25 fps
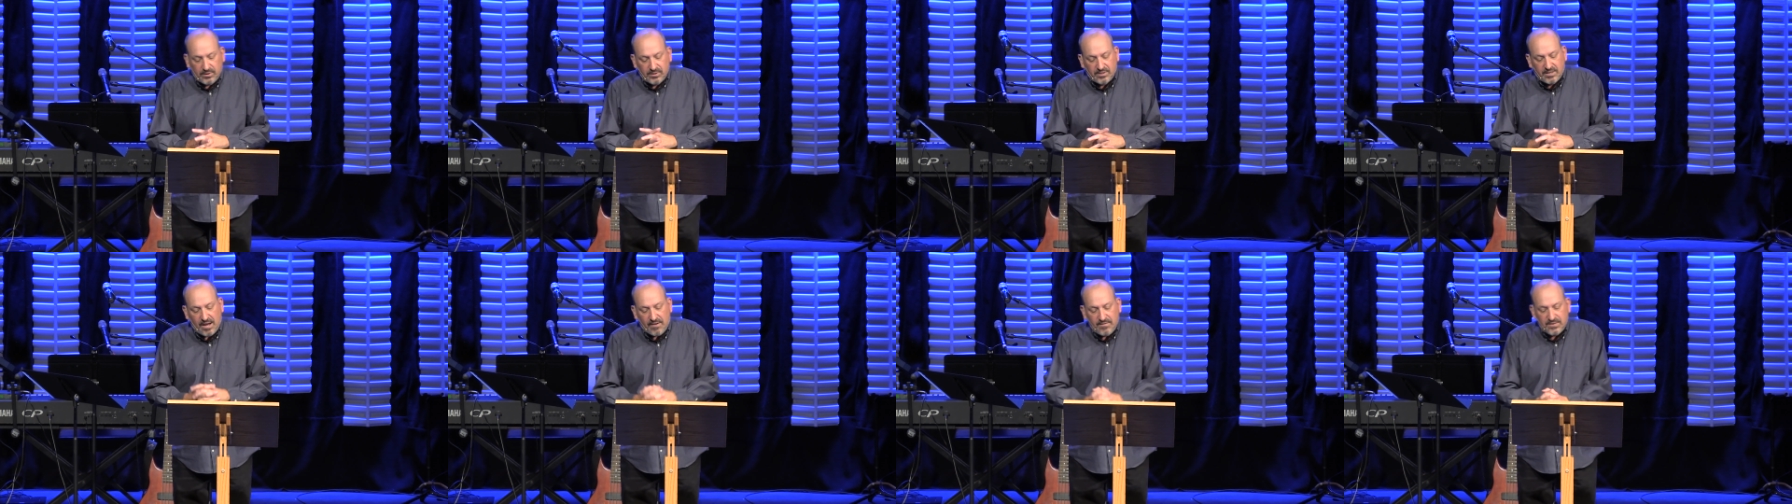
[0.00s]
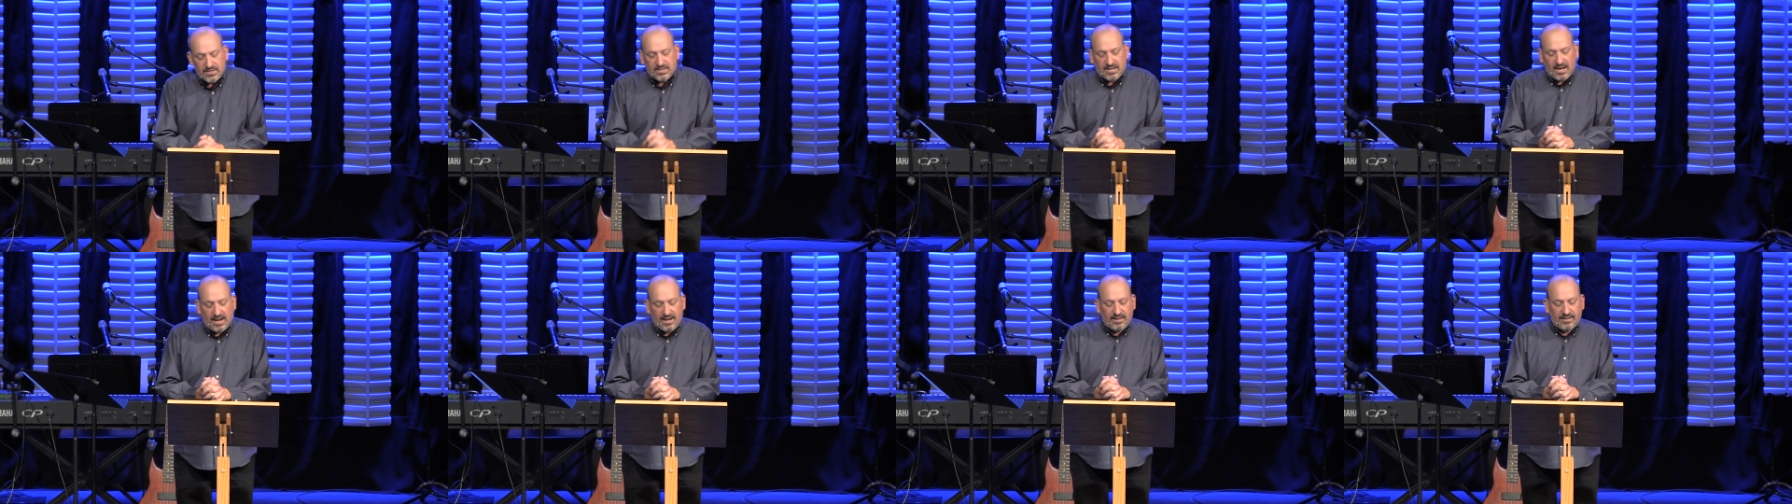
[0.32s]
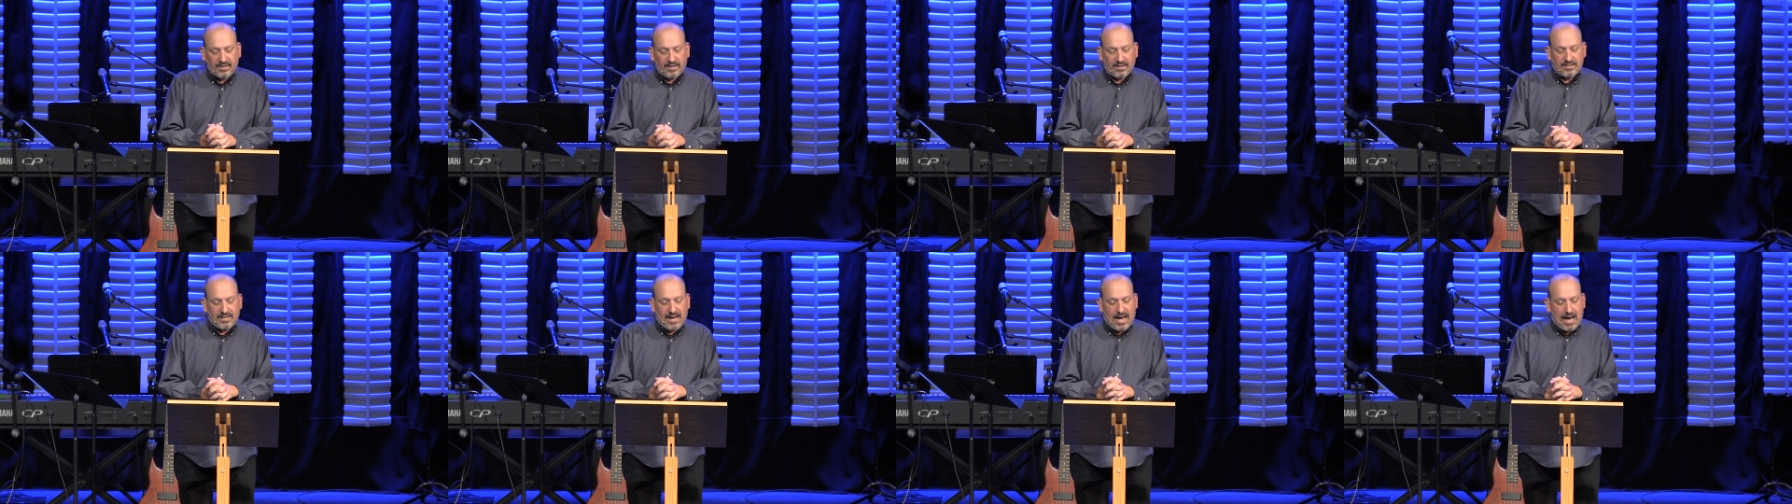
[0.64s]
devastating
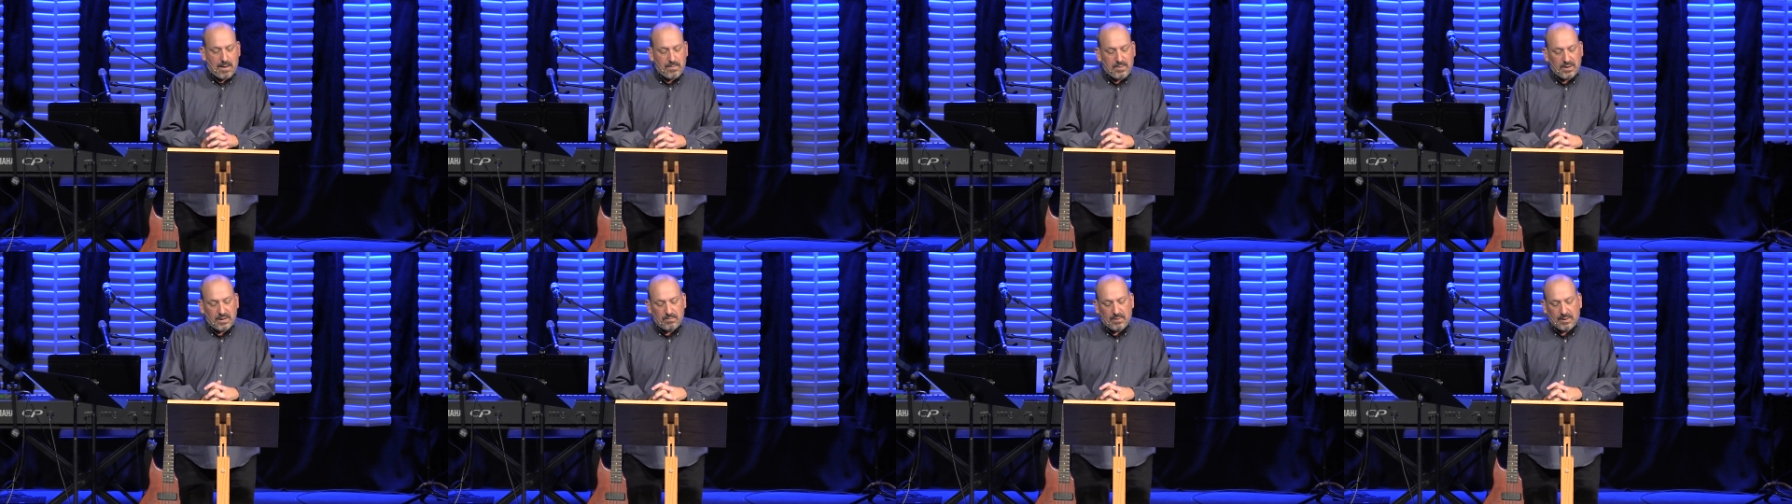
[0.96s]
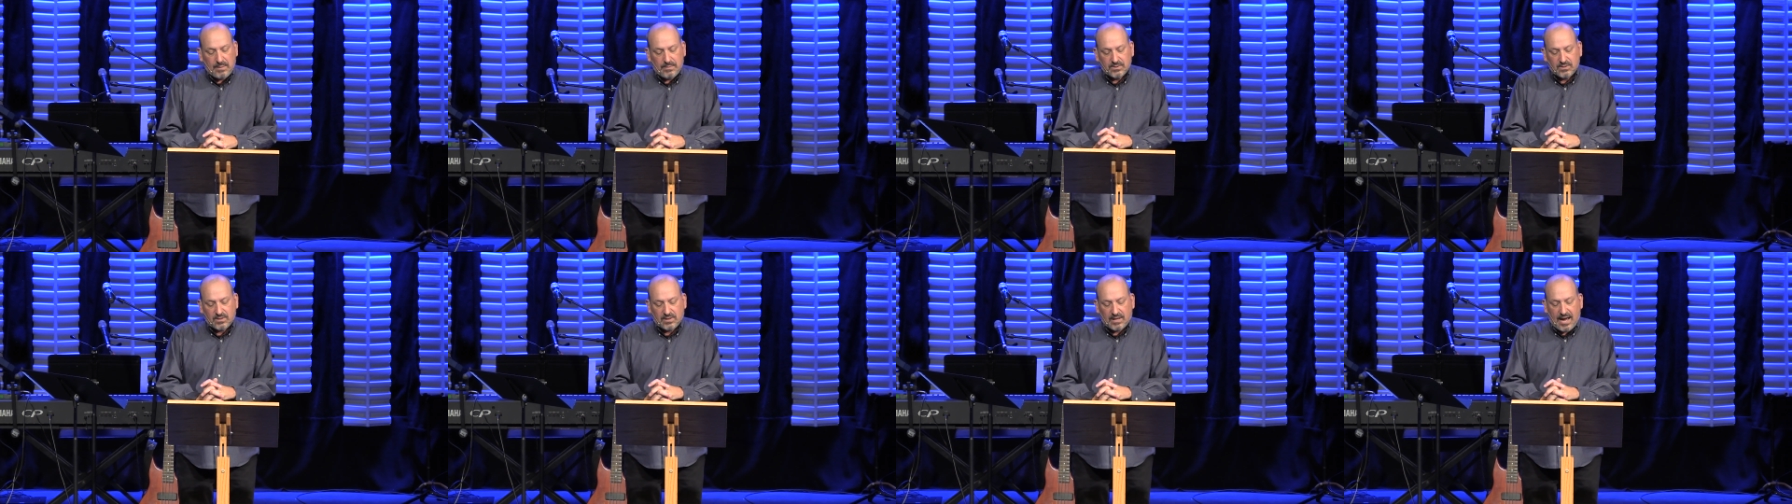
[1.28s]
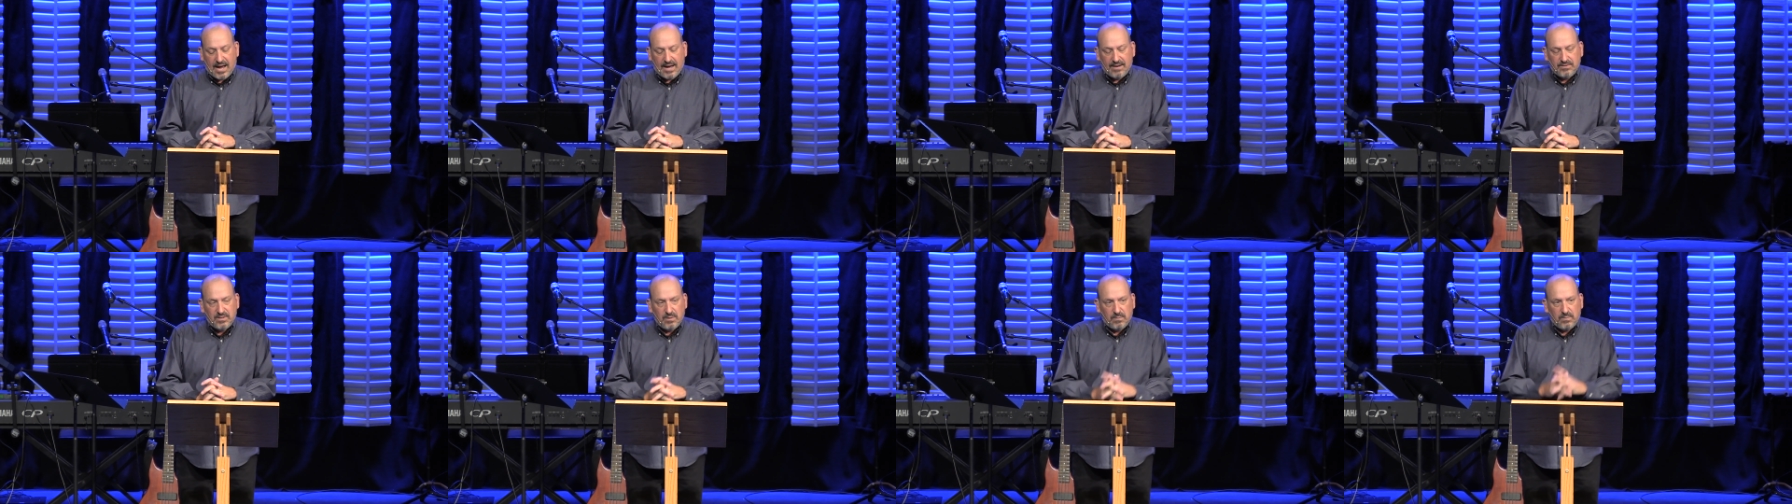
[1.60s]
things happen in people's lives.